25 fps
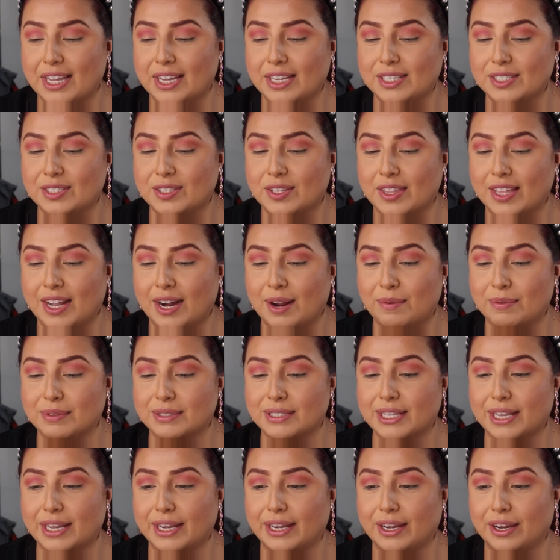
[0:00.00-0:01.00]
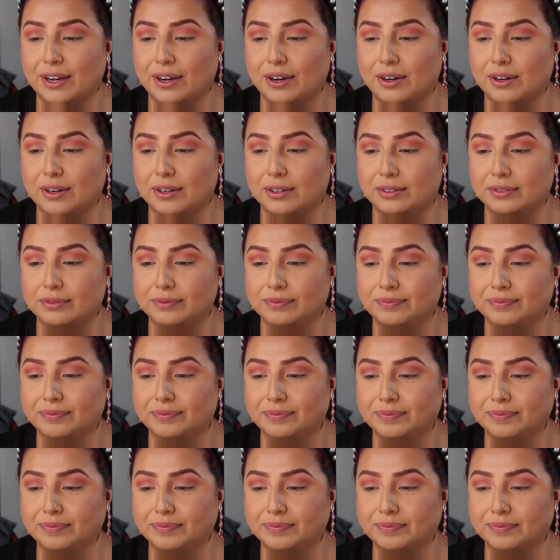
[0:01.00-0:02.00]
So then I was like, uh-oh,
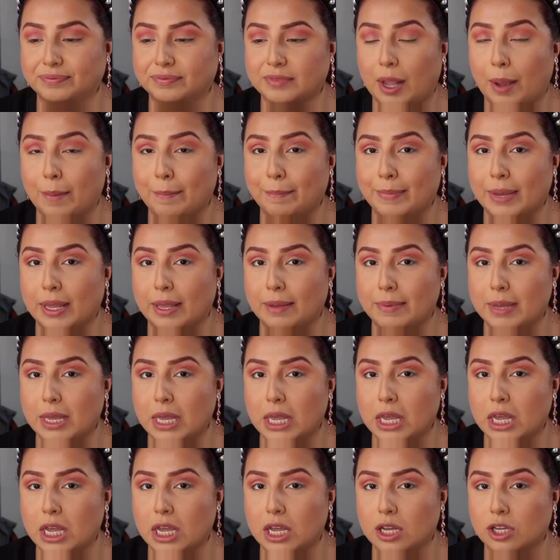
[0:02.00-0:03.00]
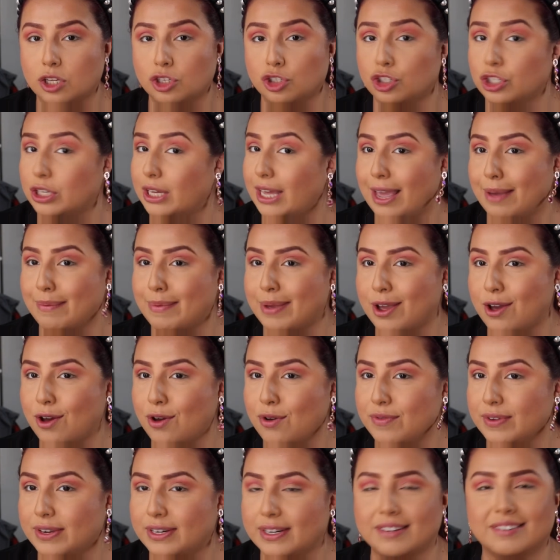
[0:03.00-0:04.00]
maybe she gave me
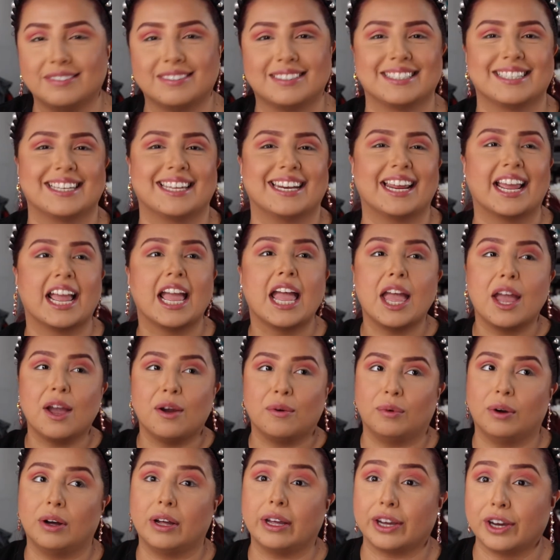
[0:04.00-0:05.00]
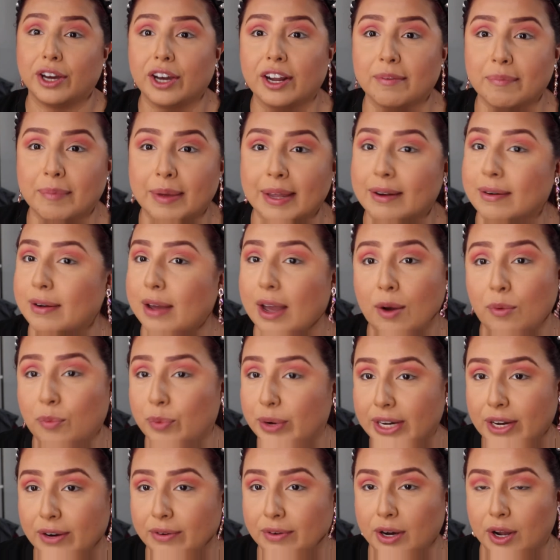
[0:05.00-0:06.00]
COVID. No, I'm just kidding. Well, it could have been.
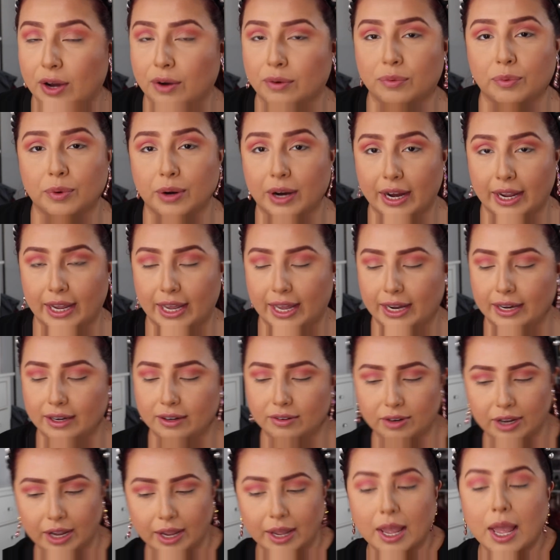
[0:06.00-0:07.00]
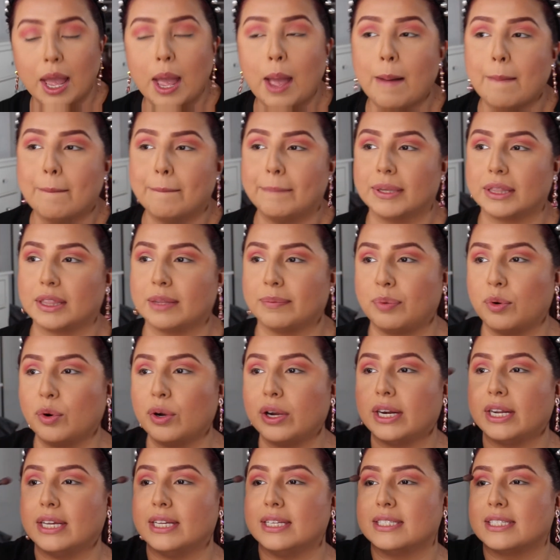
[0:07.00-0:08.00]
We don't know where I got it, okay? But the
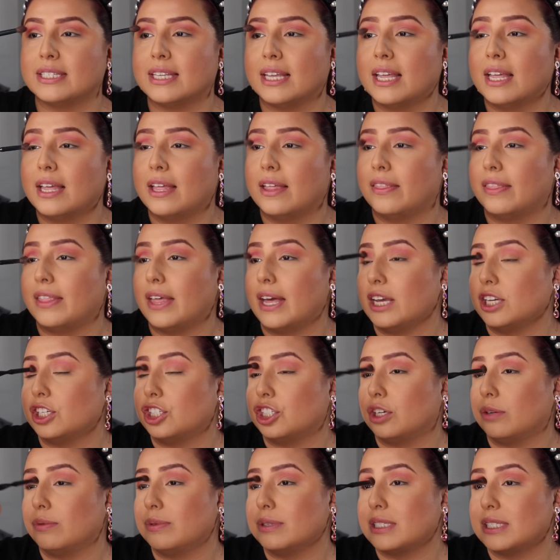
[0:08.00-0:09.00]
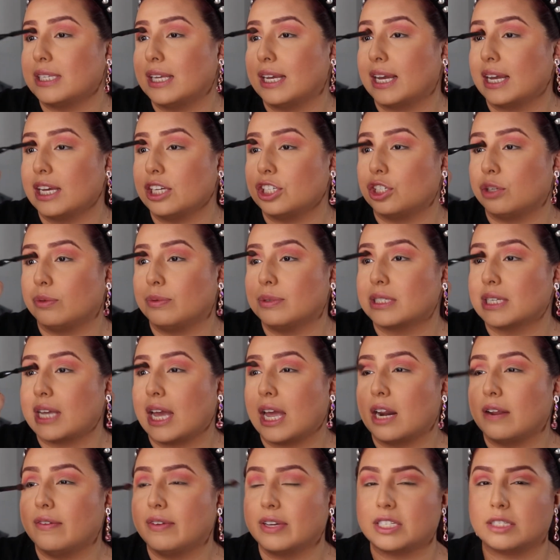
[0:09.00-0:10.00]
point is that she was sick, and she was
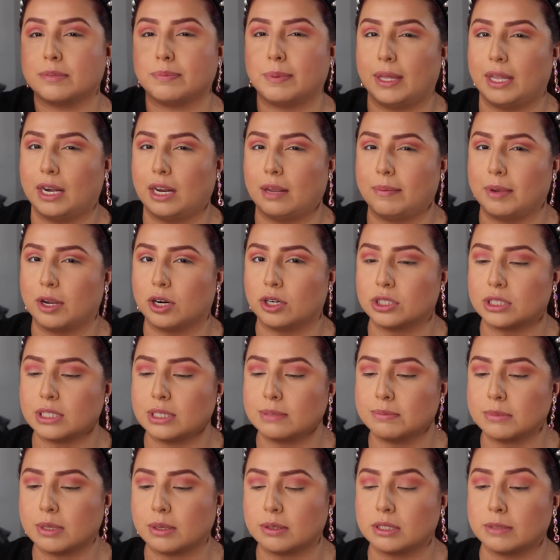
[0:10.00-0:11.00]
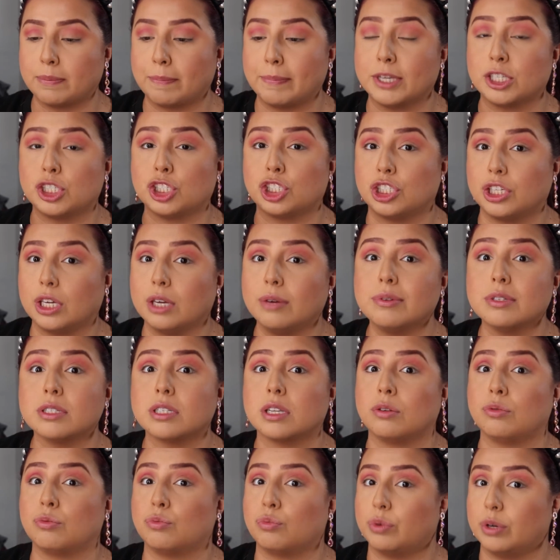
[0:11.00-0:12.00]
kind of explaining her symptoms, but she was
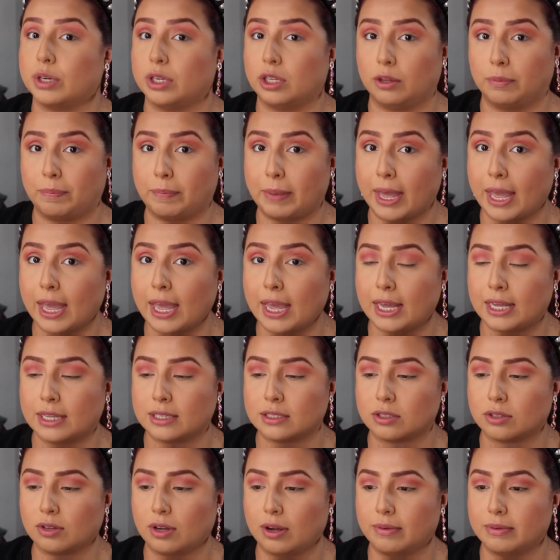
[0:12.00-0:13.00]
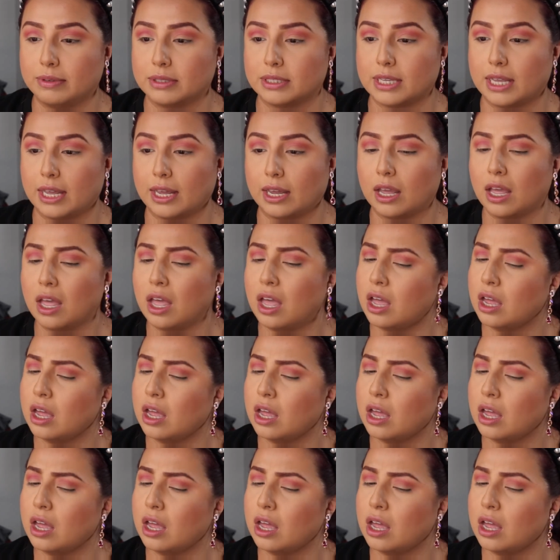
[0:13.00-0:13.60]
in real pain. So I was like,